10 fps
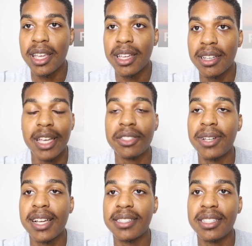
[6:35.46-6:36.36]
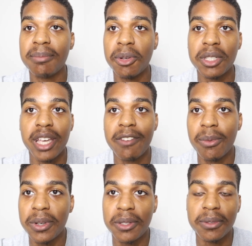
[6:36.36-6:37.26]
that. As you guys see, mostly
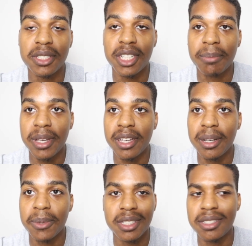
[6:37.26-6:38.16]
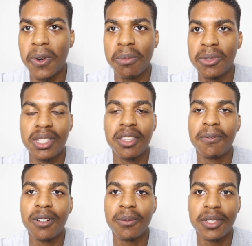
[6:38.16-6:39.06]
everyone uses JPEG, which is almost nothing
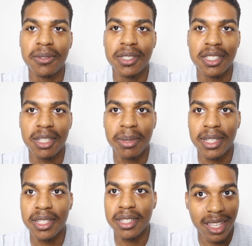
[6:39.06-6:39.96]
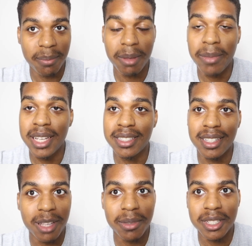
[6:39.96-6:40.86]
wrong with using JPEG. Keep it
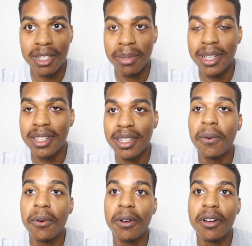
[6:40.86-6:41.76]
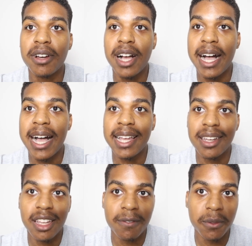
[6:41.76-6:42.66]
basic, keep it JPEG. For high
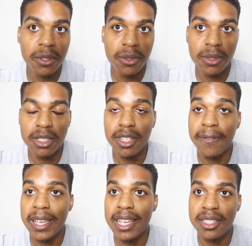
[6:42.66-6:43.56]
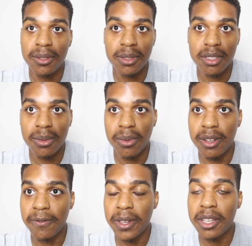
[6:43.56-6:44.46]
level users, advanced users,
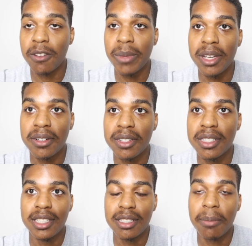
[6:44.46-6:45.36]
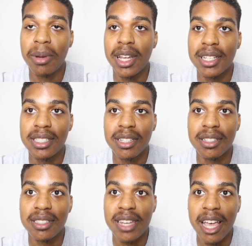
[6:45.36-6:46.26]
and video makers, this is a plus,
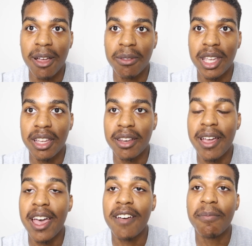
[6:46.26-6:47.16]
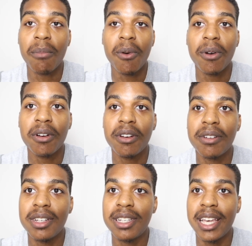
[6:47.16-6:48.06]
because now they can have
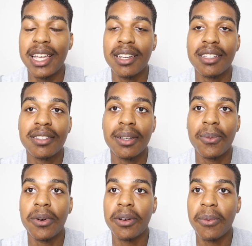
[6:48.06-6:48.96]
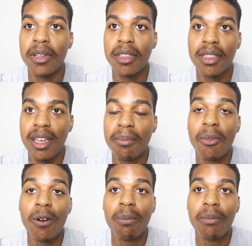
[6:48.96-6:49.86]
more data to work with and
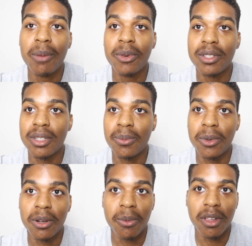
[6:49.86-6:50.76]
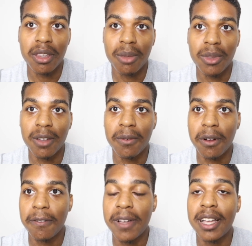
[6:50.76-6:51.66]
more memory to work with with the
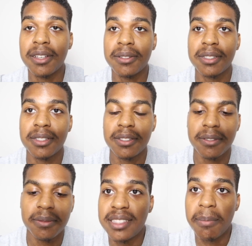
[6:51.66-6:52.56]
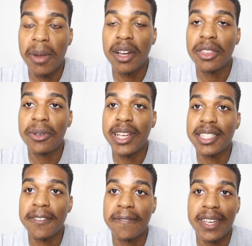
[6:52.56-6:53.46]
raw files. The Mark three has
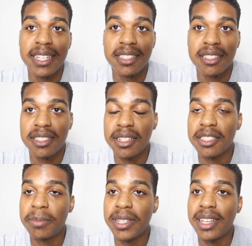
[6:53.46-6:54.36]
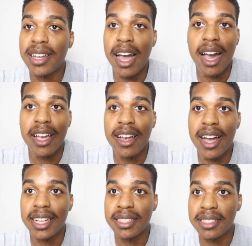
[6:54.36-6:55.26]
a faster shutter speed and a higher
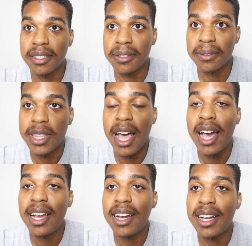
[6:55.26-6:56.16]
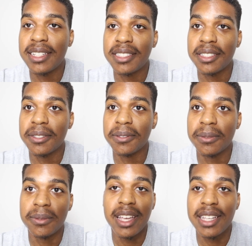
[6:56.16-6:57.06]
I S O. With the higher I S O,
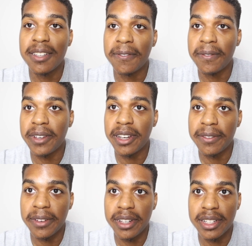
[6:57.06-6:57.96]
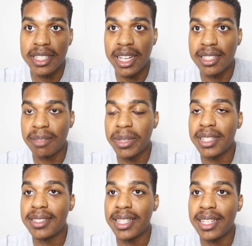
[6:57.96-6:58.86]
it has a very, very good chance of
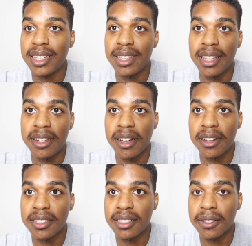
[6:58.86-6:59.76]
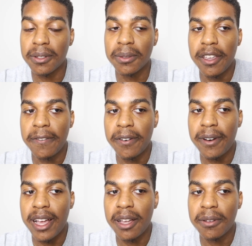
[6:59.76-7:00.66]
being seen in the dark. So if
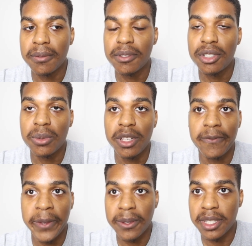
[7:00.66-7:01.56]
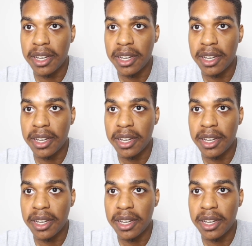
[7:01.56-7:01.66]
you're out shooting videos in